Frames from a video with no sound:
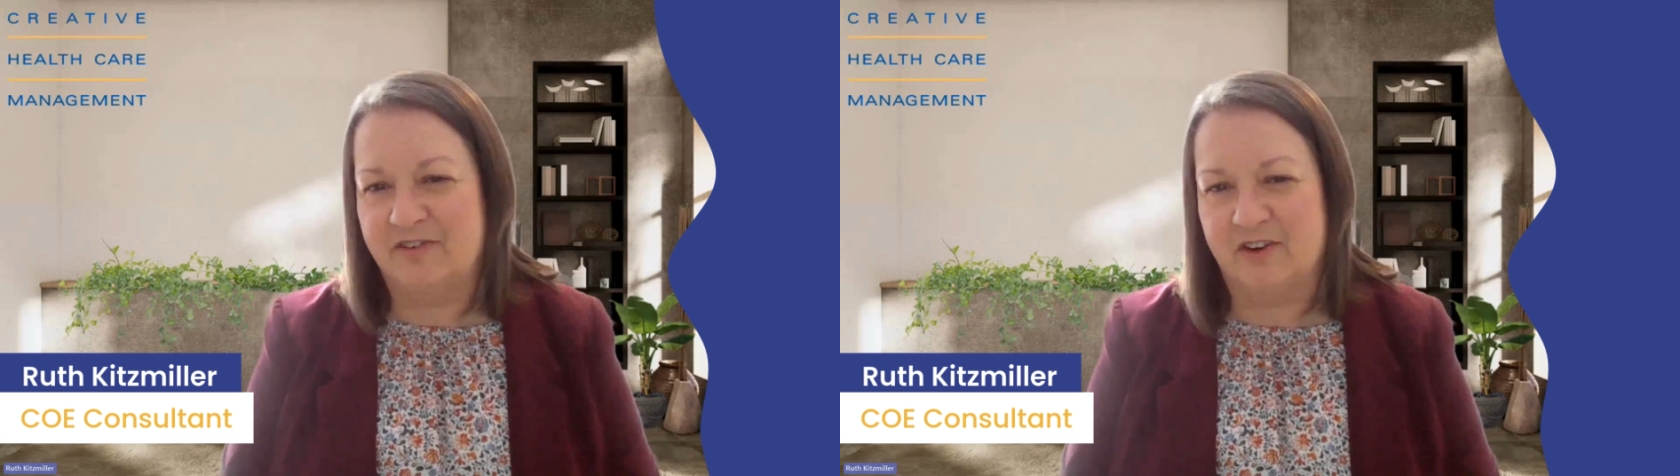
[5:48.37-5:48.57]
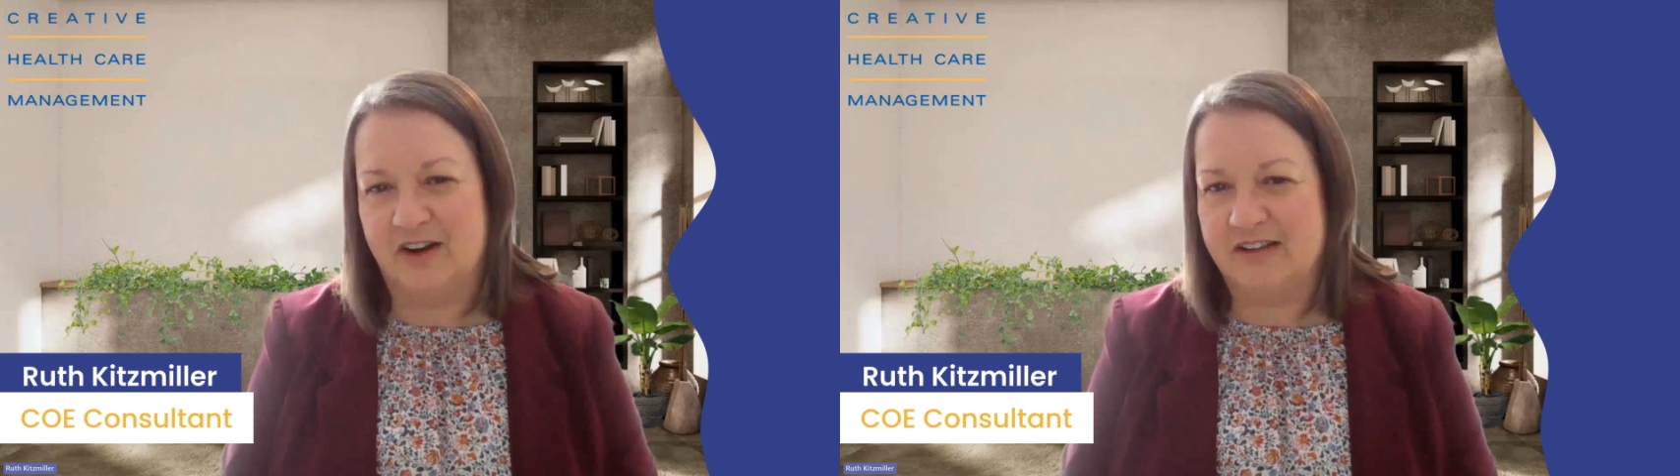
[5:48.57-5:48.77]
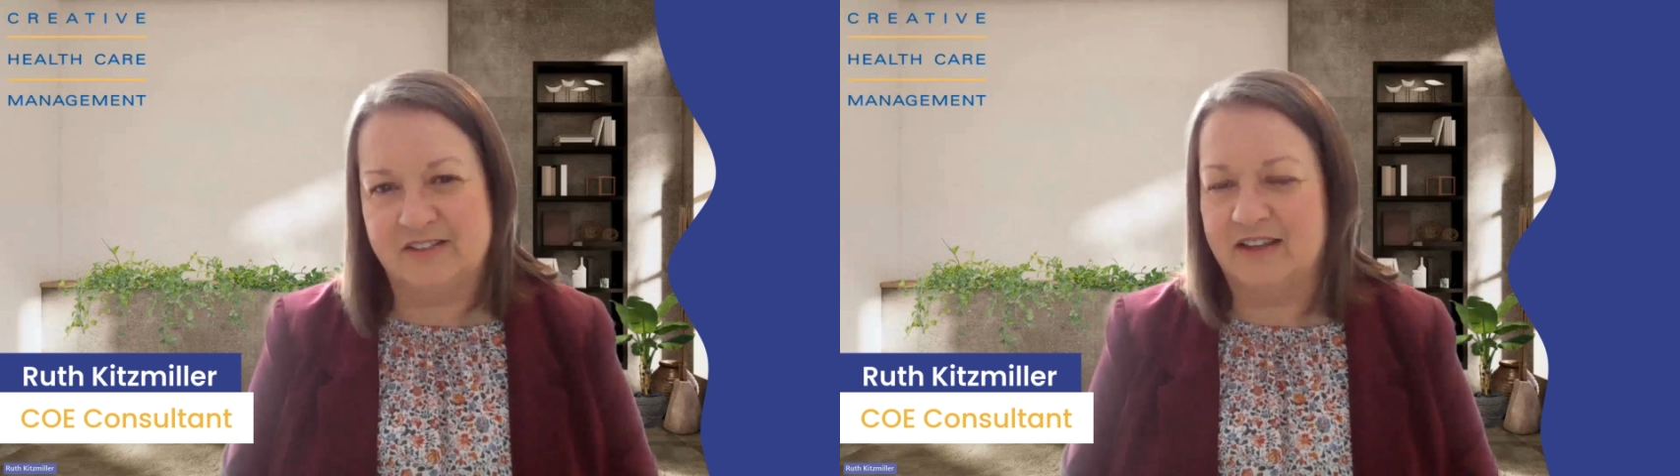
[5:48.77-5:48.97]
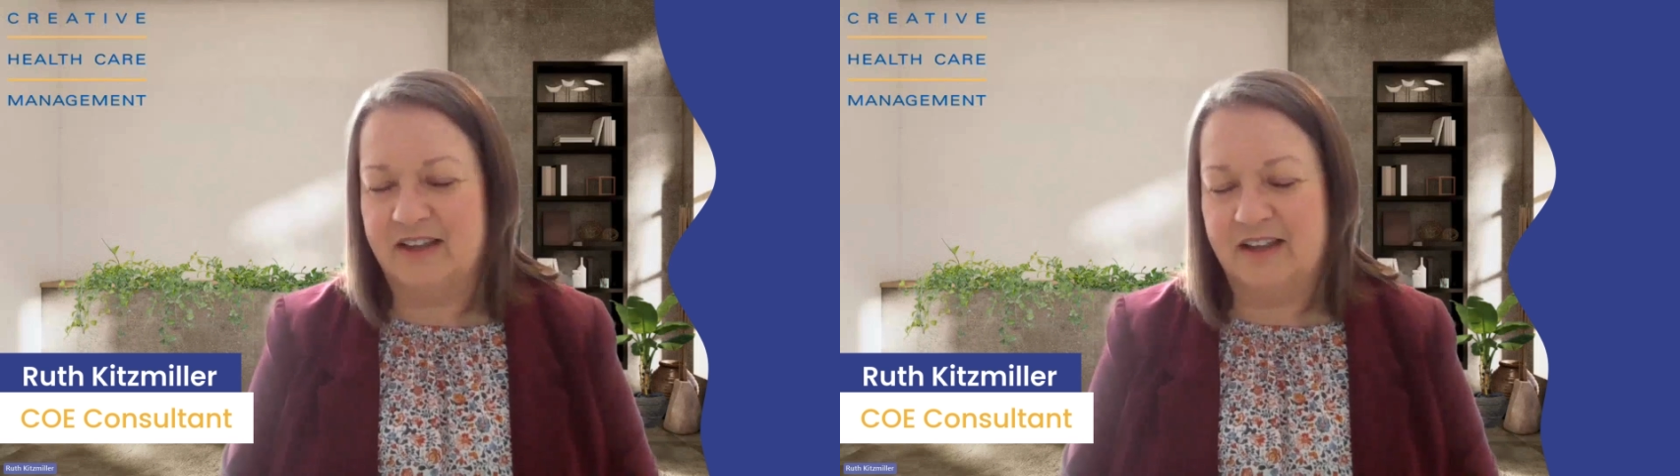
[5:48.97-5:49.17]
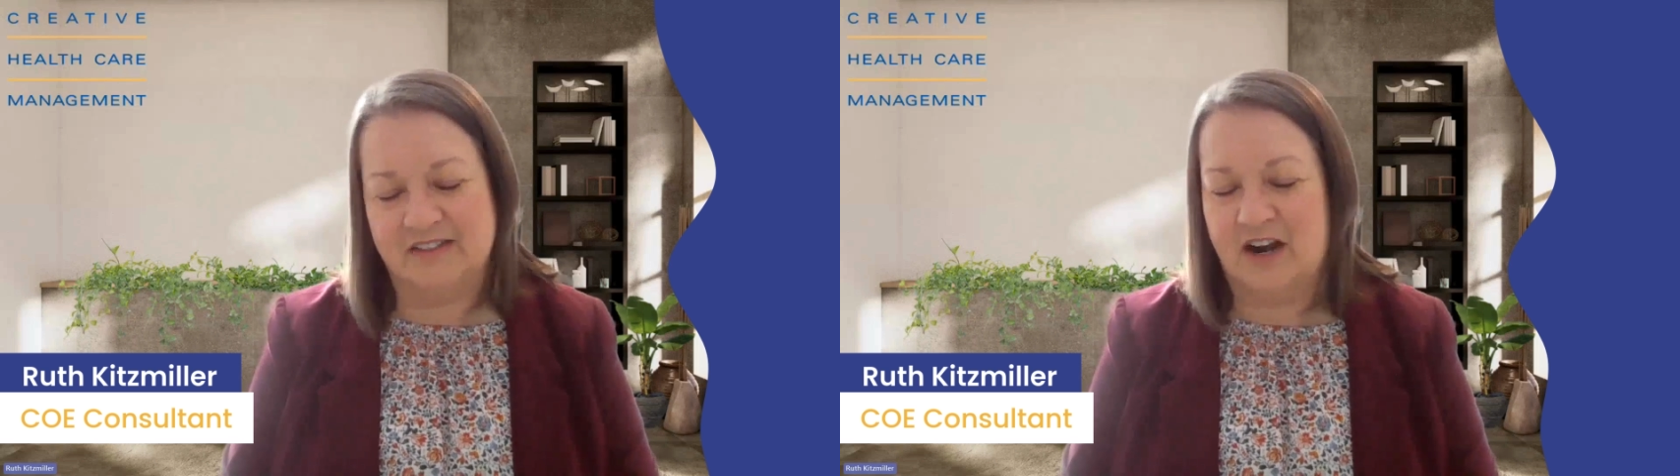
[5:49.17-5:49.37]
her
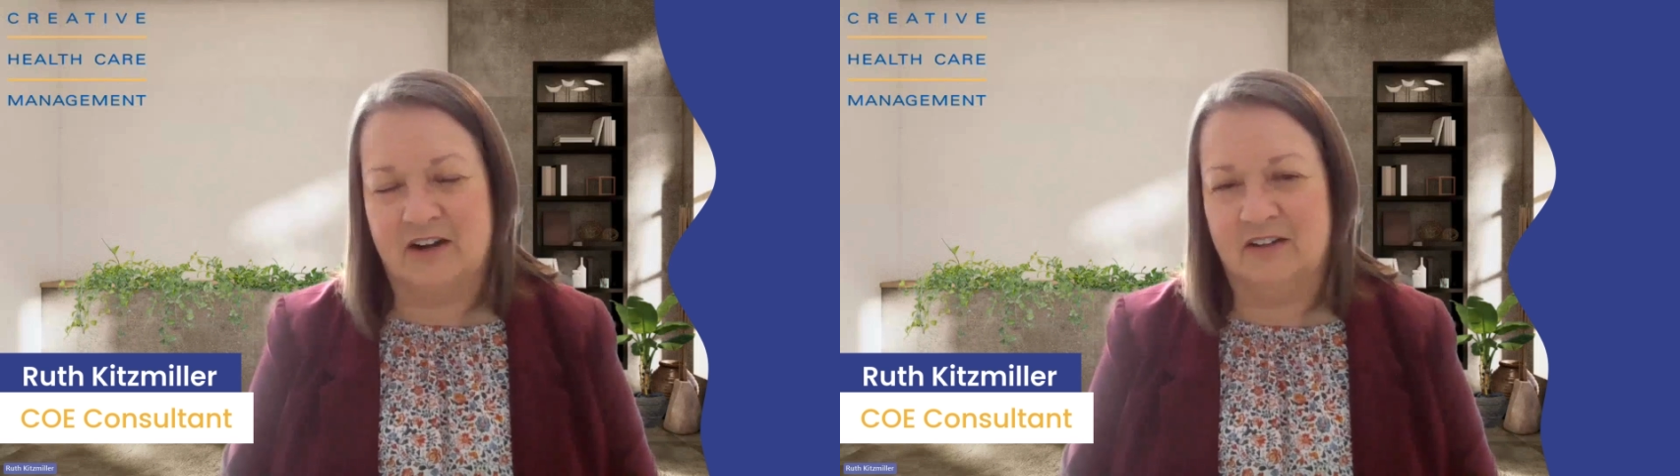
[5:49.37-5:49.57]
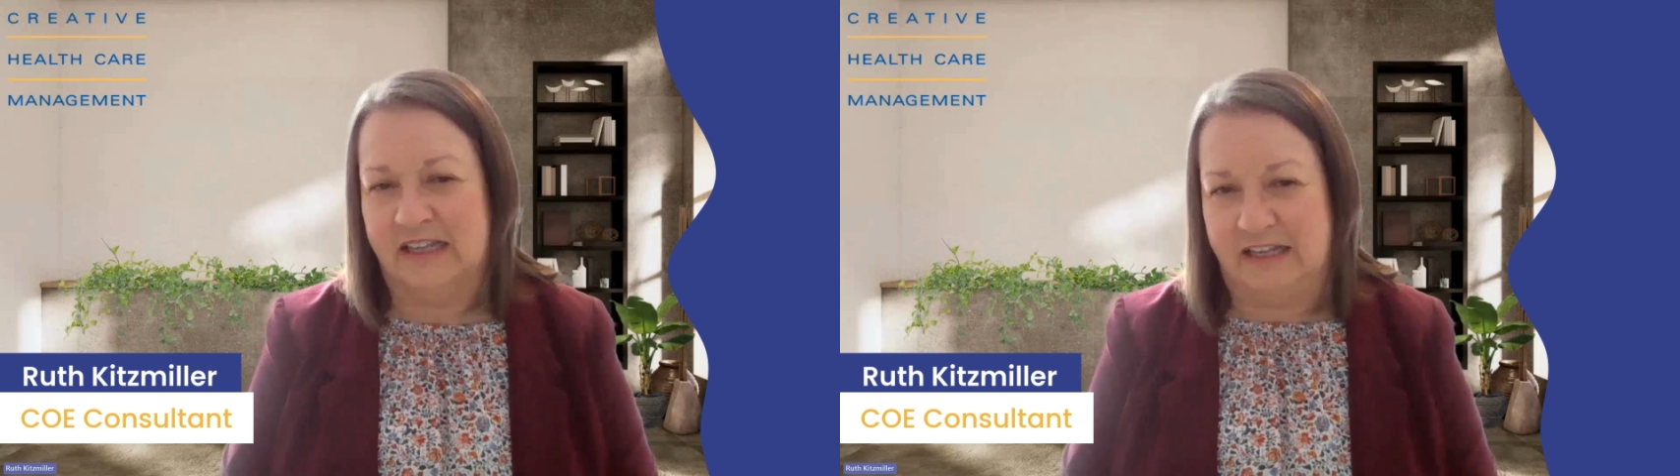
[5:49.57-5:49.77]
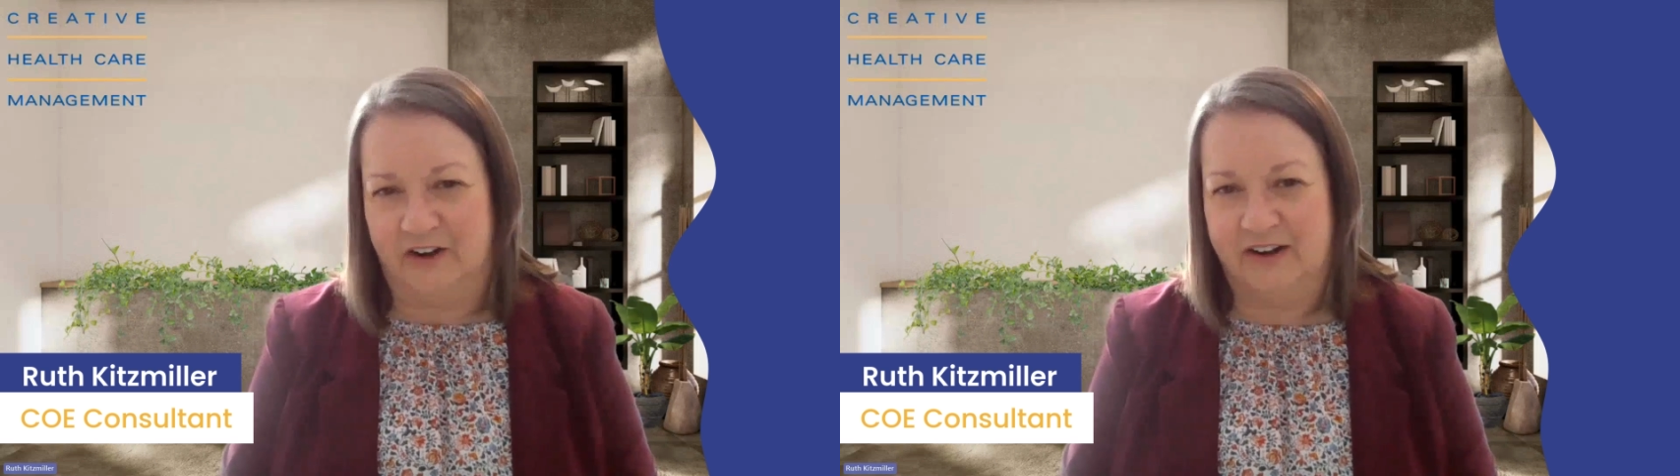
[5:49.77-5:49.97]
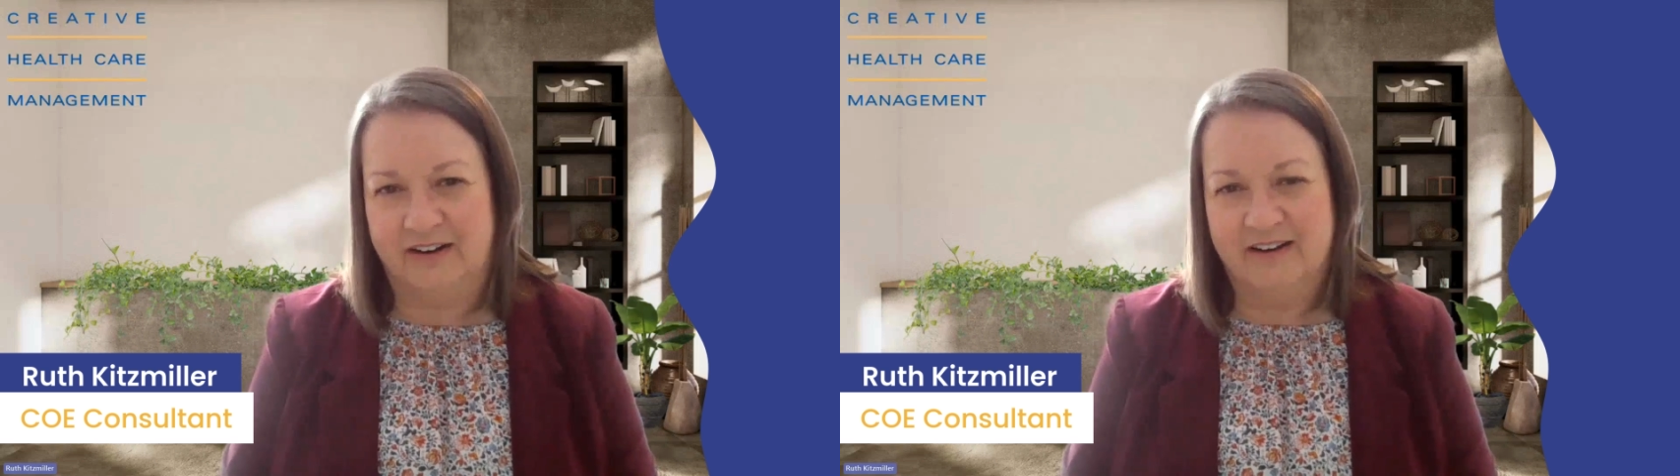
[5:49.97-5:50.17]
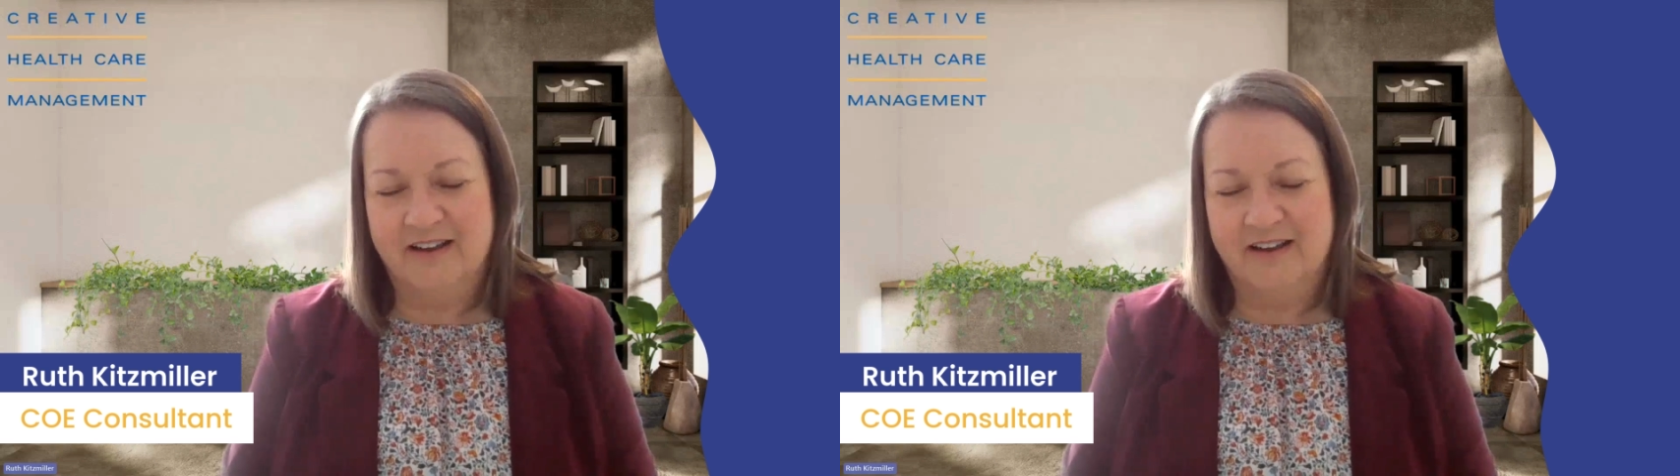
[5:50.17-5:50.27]
as our leader.